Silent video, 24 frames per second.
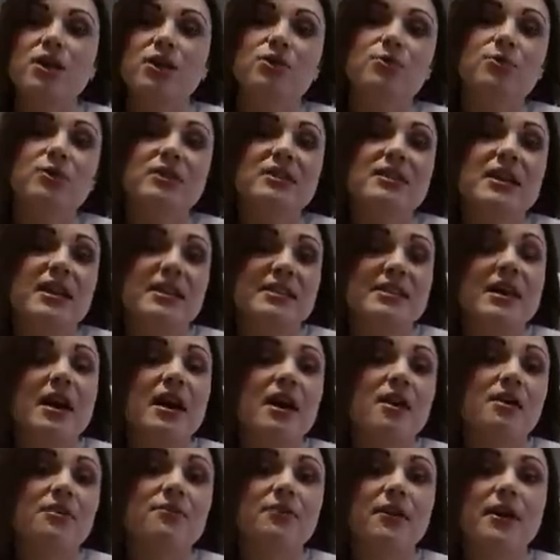Yumi does
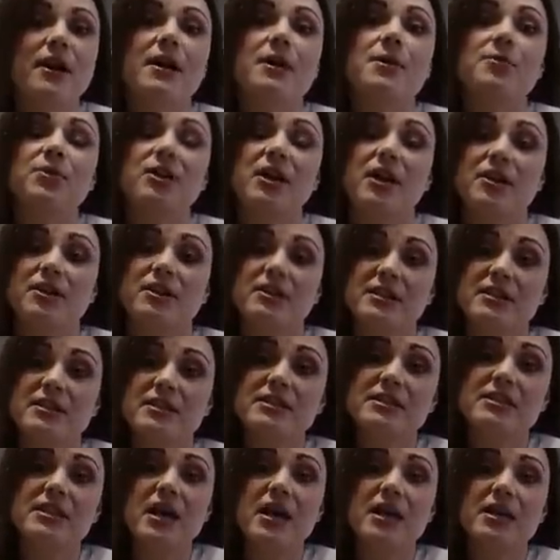have keratin
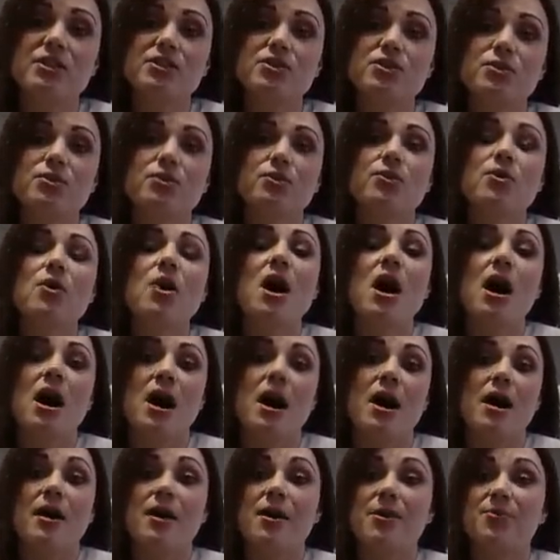inside to
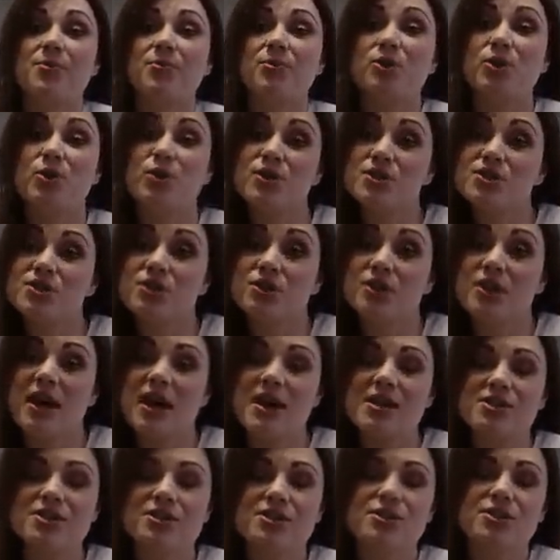nourish your
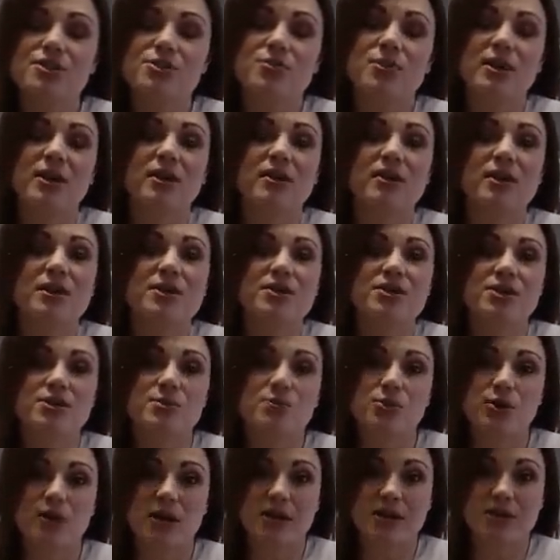lashes, to make your lashes
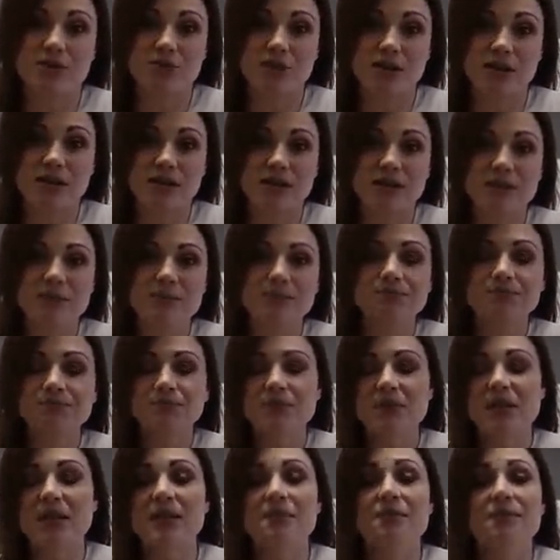more hydrated.
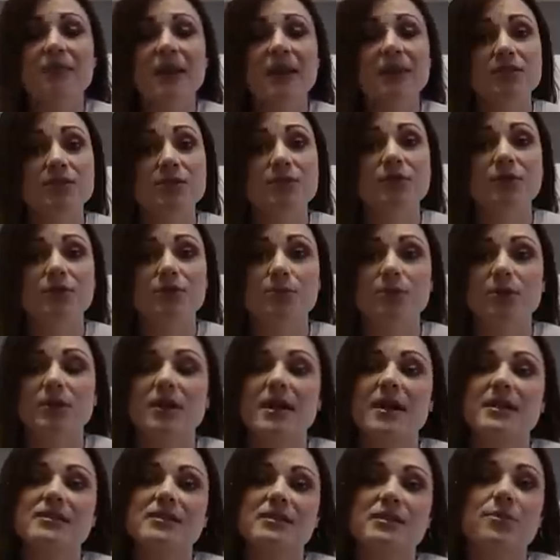The effect of Yumi
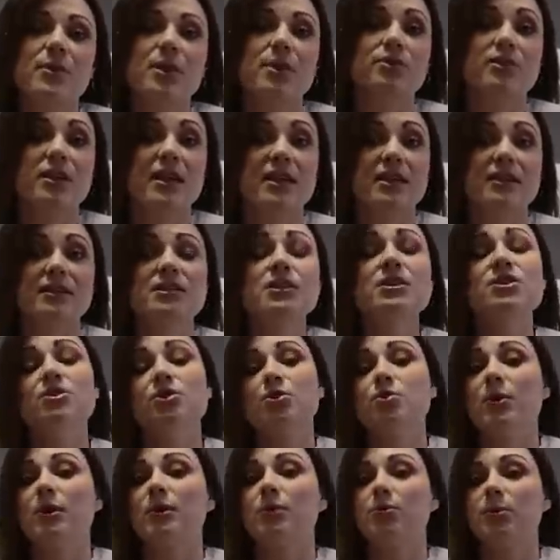lasts about 8 to
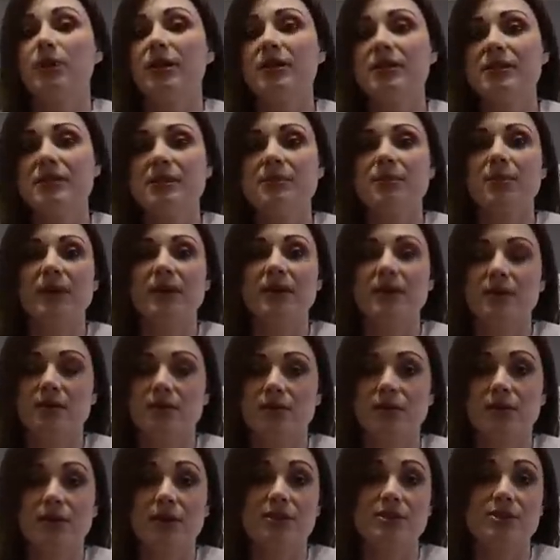12 weeks depending
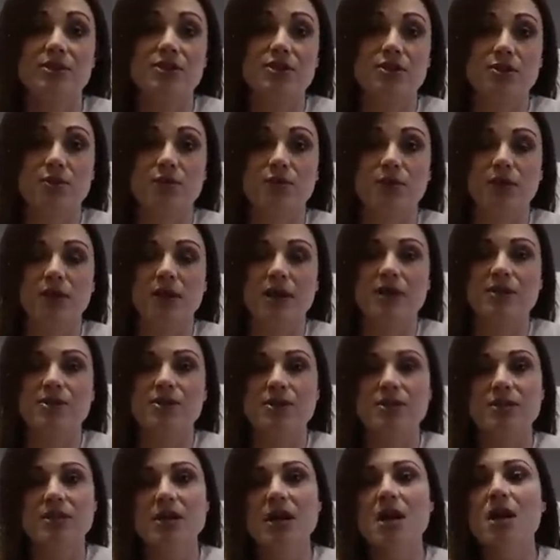on the condition of your
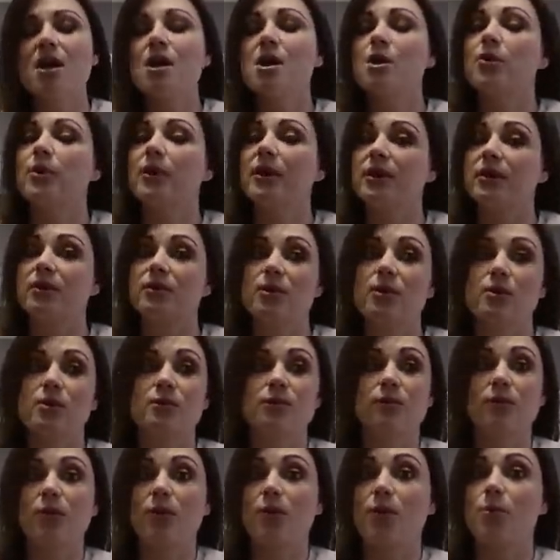lashes. We can go
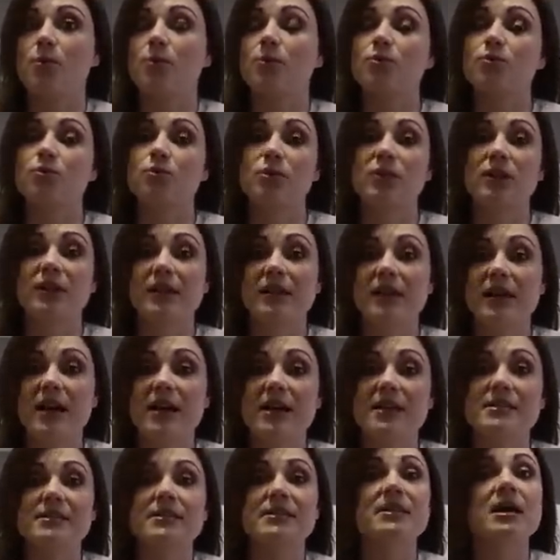from really
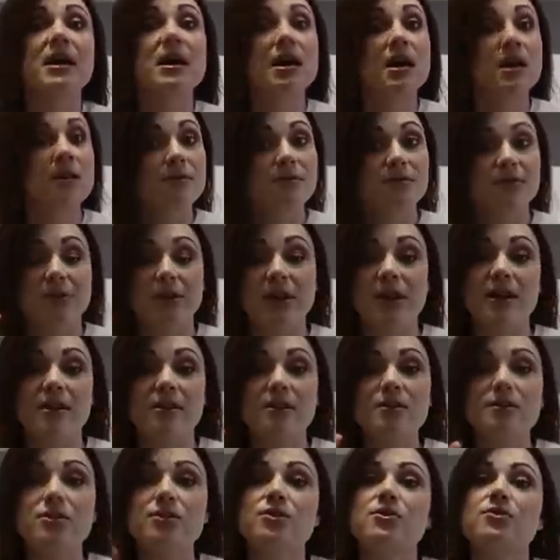nice
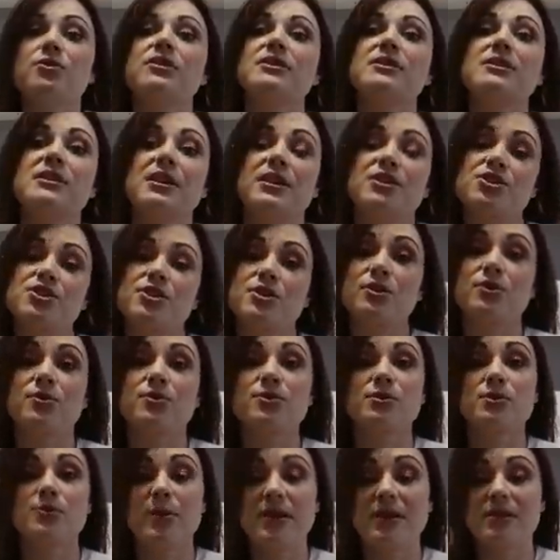flare to extension
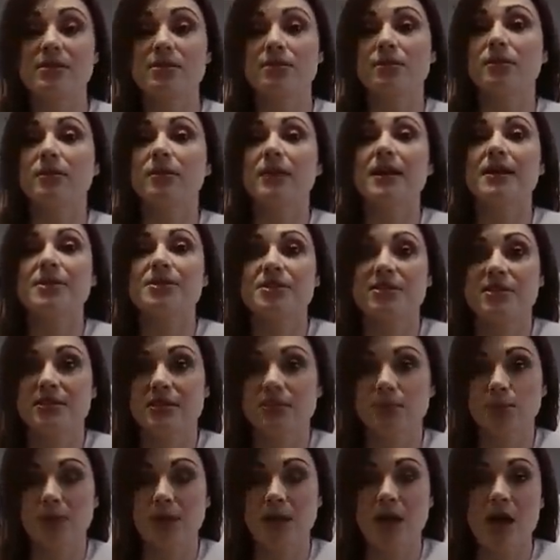looks based on the lashes
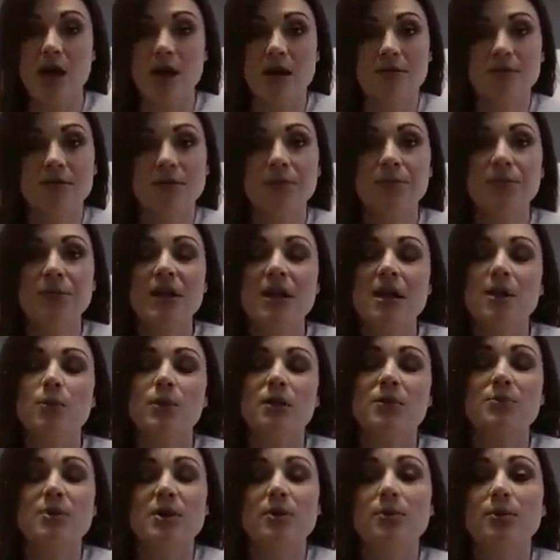that we have.
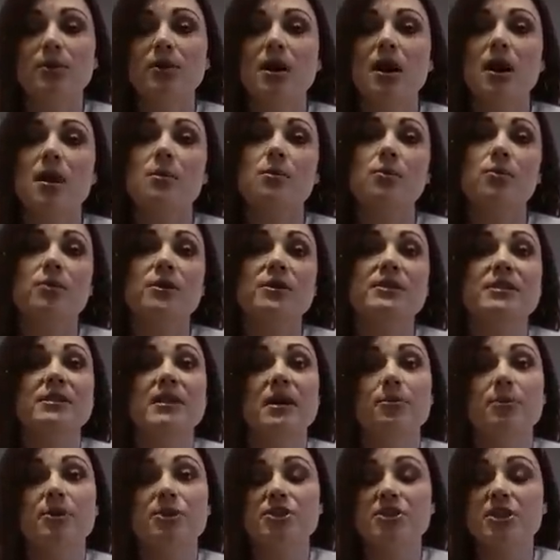When people come with
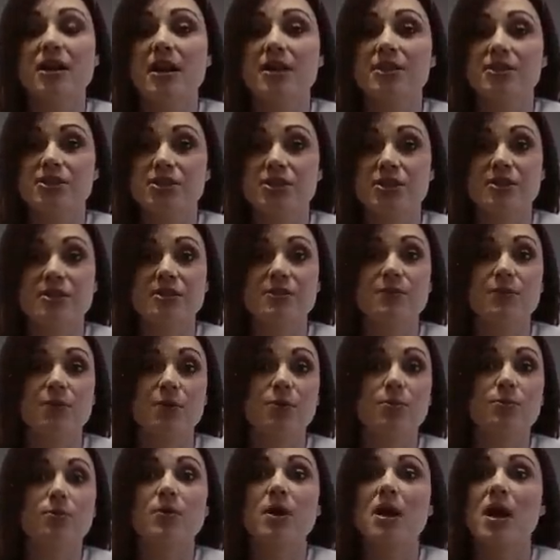damaged lashes
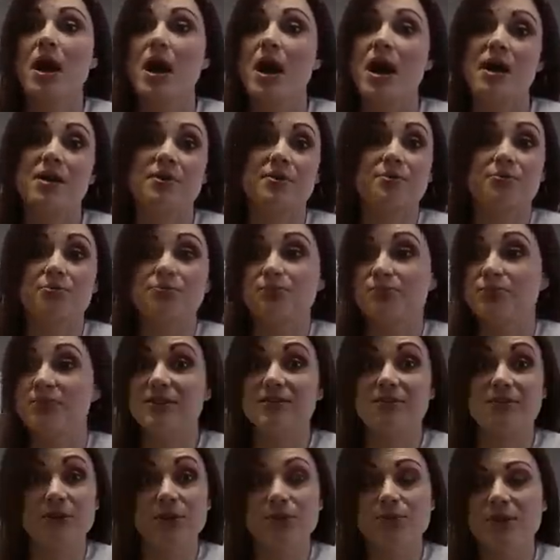from
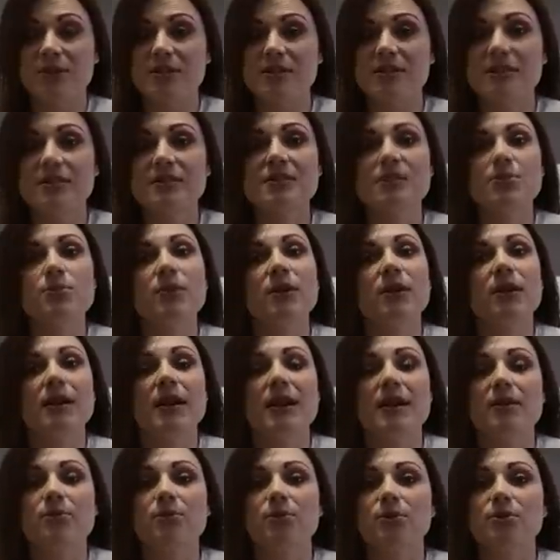different reasons, we are
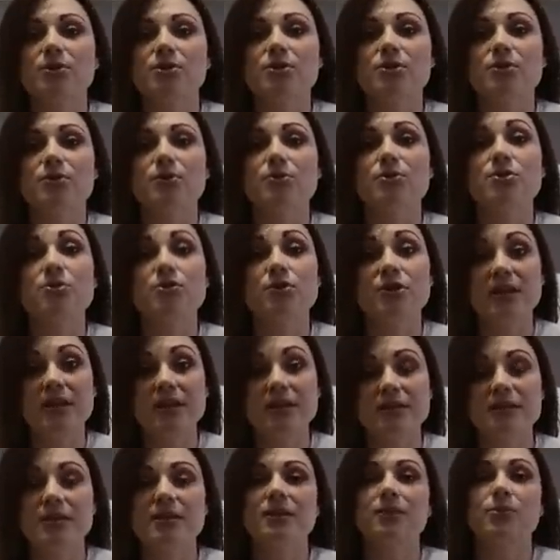able to
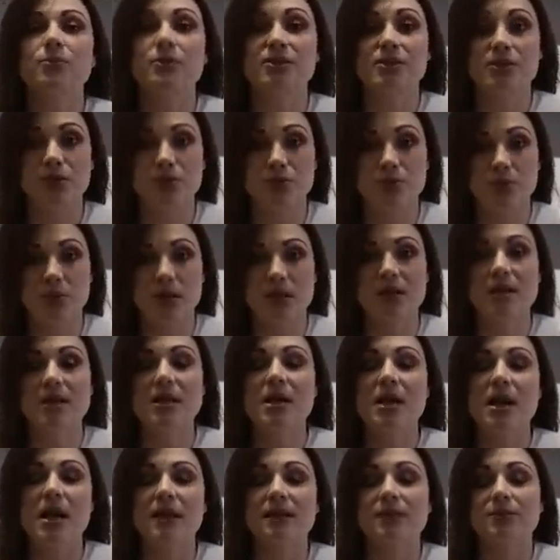treat with Yumi.
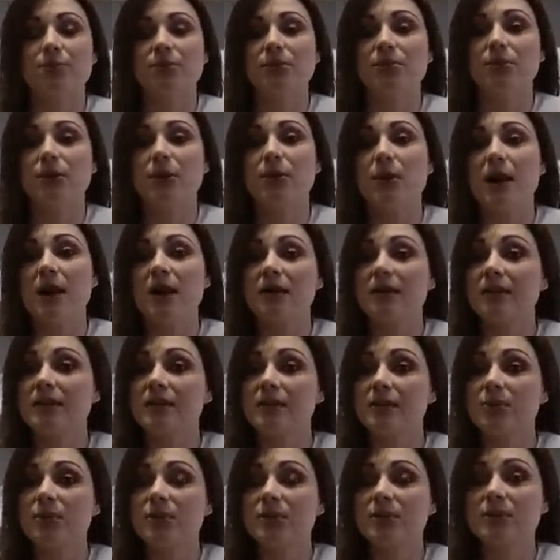It will require a
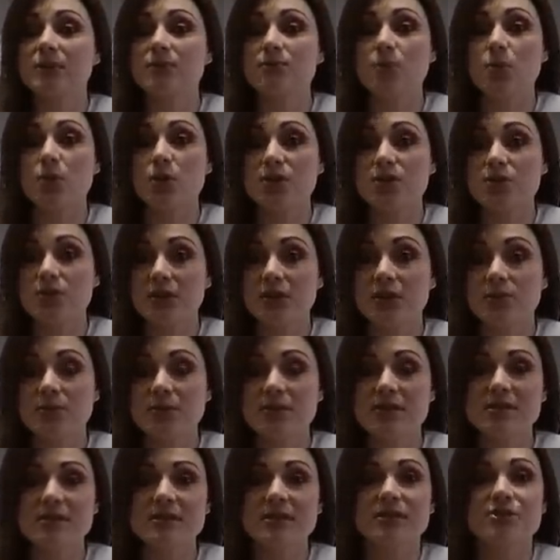little bit more
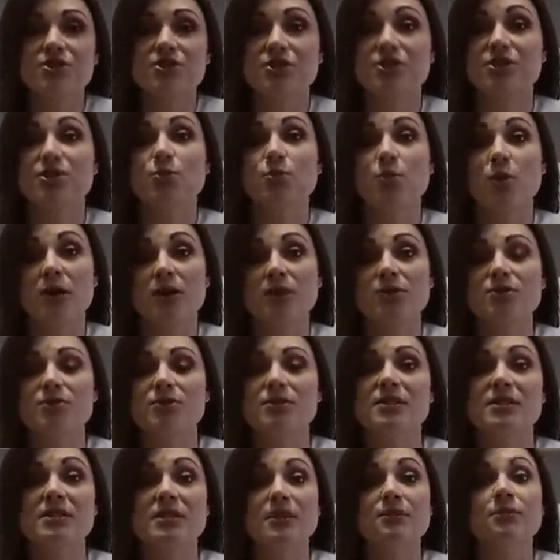treatments than just one
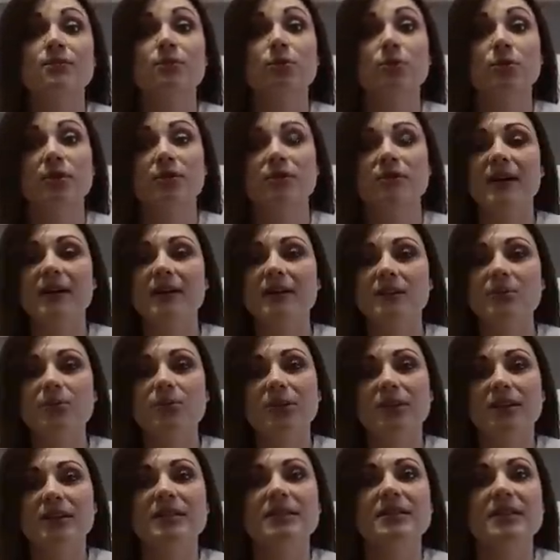to see full effect,
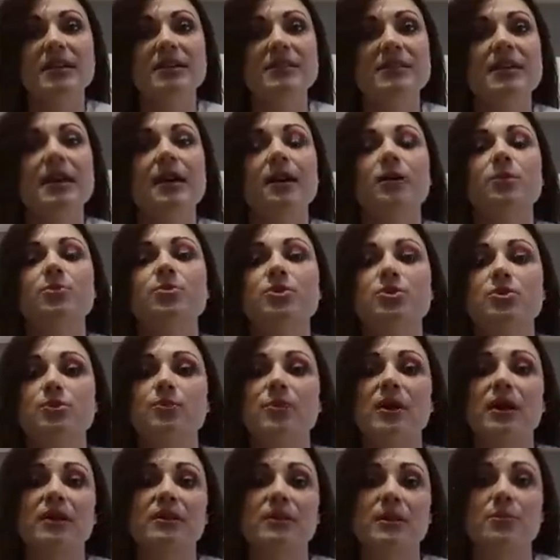but it does help to
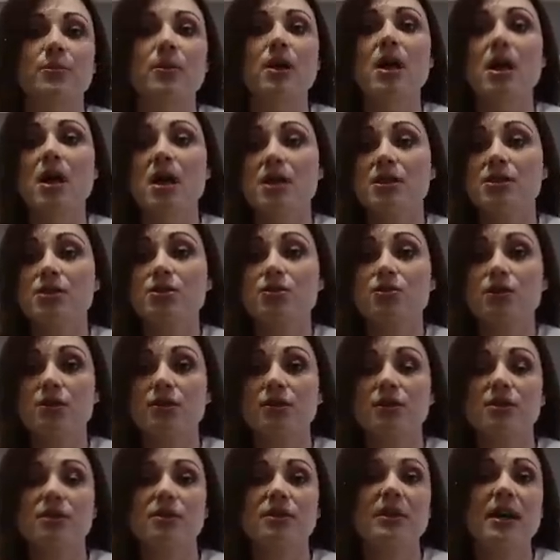make them
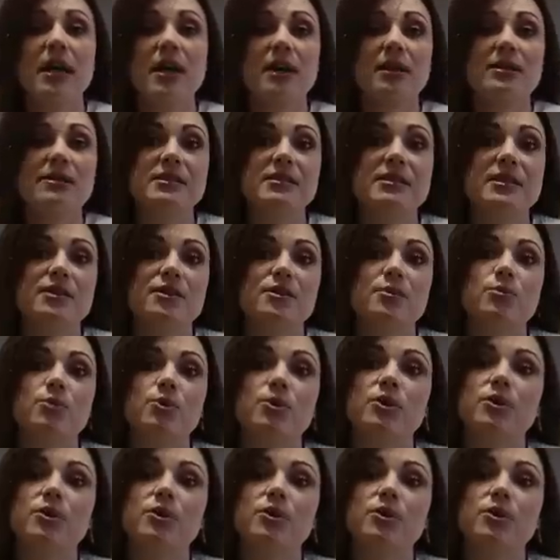stronger, healthier,